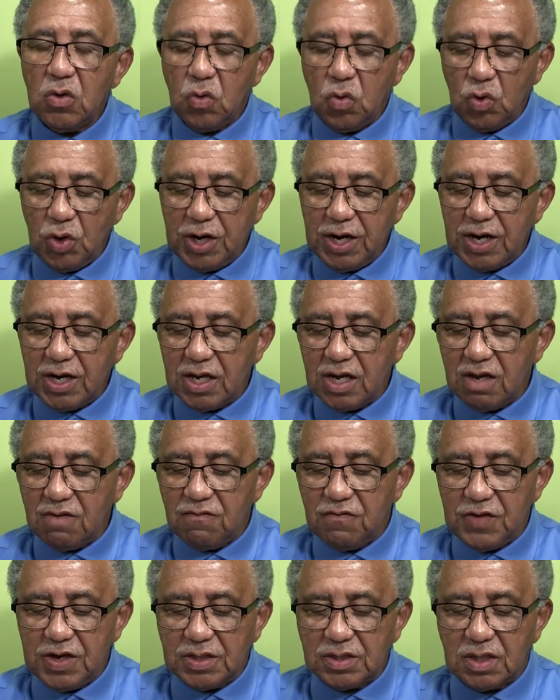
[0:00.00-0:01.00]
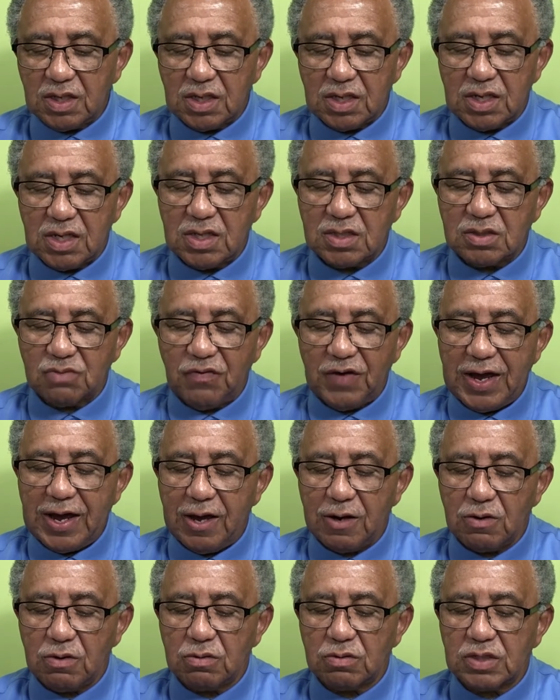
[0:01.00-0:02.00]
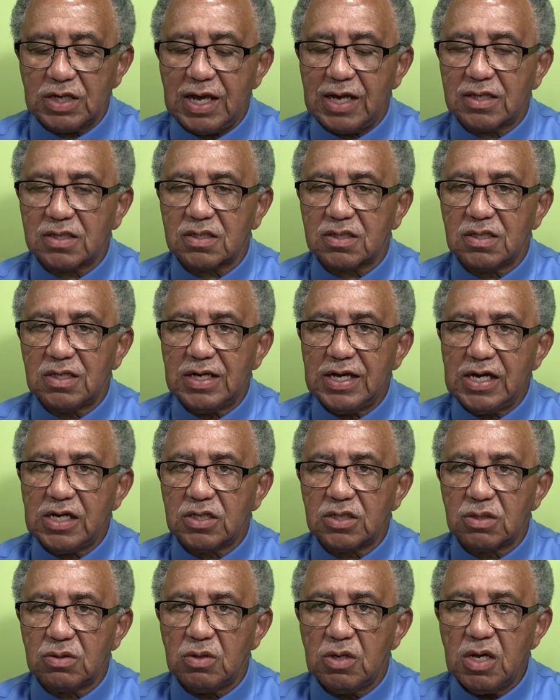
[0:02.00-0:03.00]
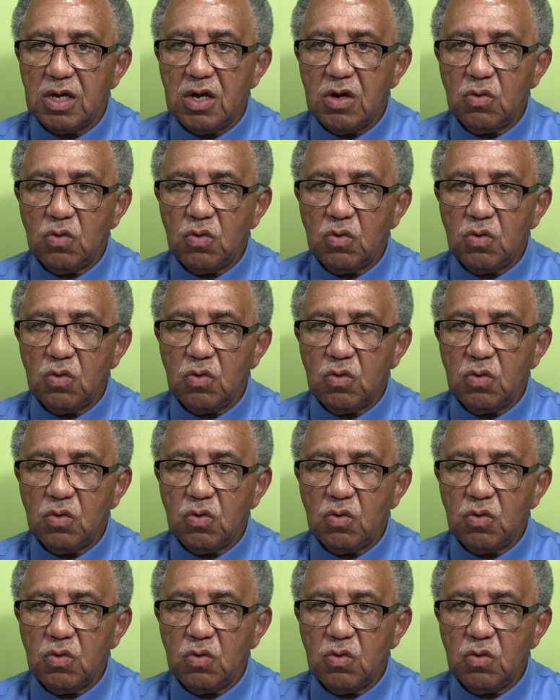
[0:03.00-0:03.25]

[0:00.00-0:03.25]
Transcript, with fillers: when he visited his final destination,